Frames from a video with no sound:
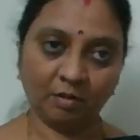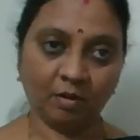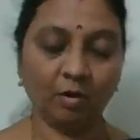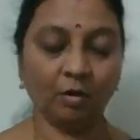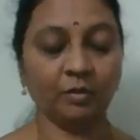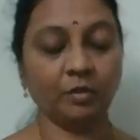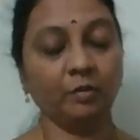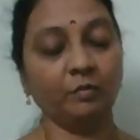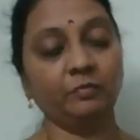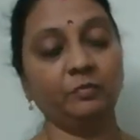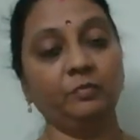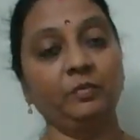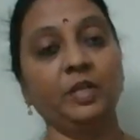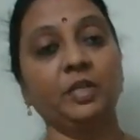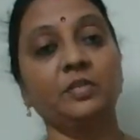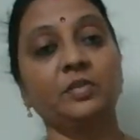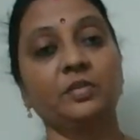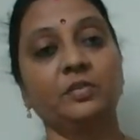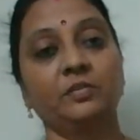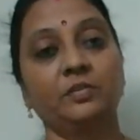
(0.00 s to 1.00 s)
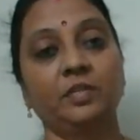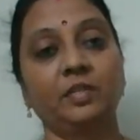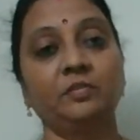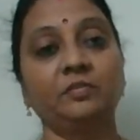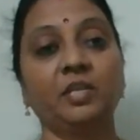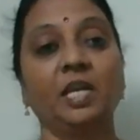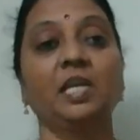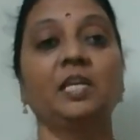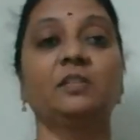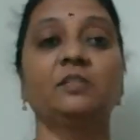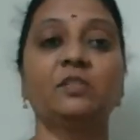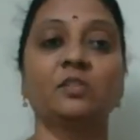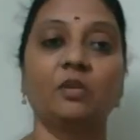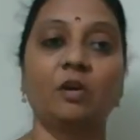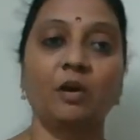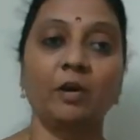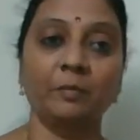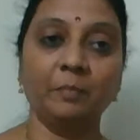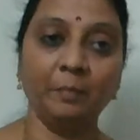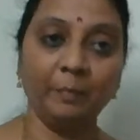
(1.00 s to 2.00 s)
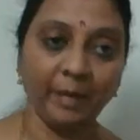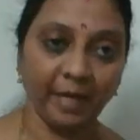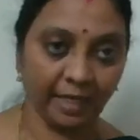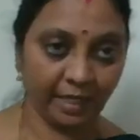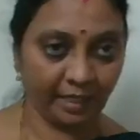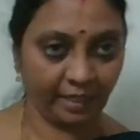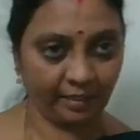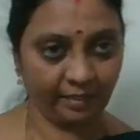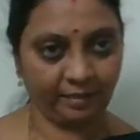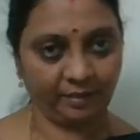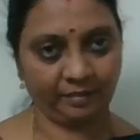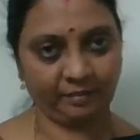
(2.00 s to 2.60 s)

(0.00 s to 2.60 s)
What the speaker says: out of which the things are made.